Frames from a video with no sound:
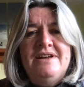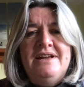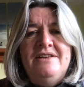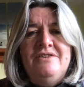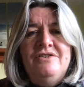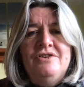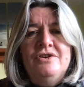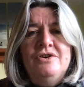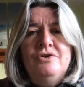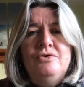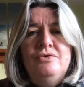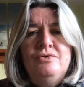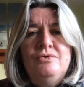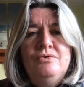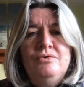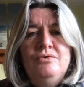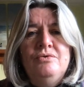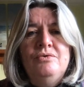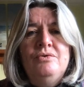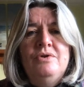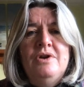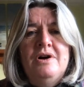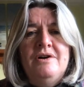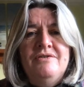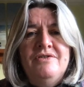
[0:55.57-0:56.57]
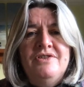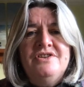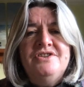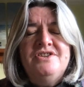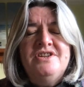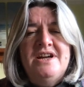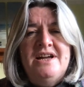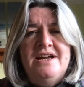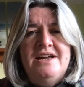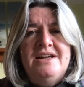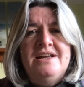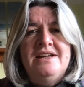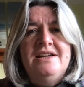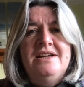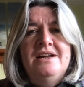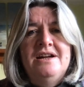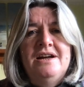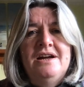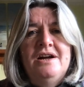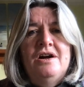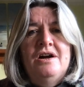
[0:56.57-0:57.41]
in the cool of the day,